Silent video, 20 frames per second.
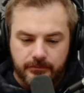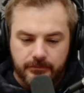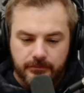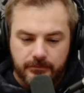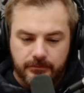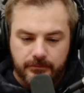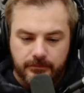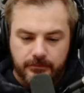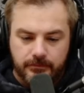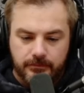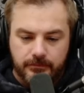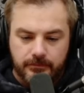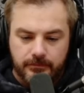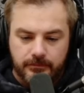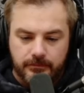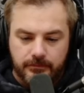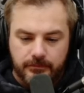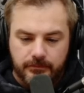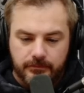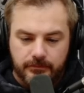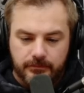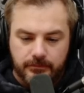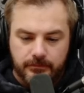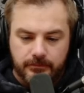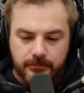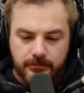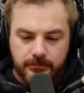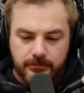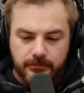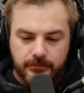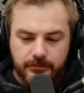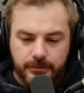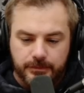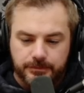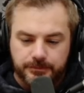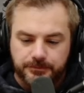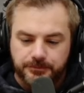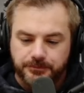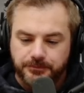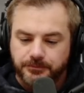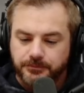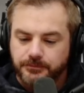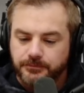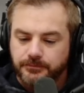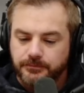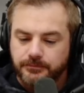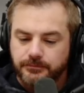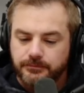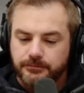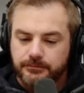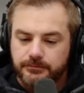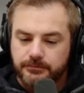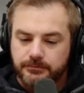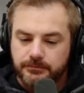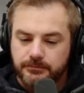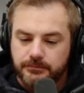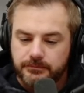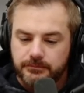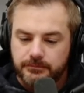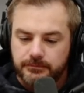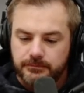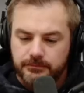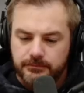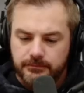(not speaking)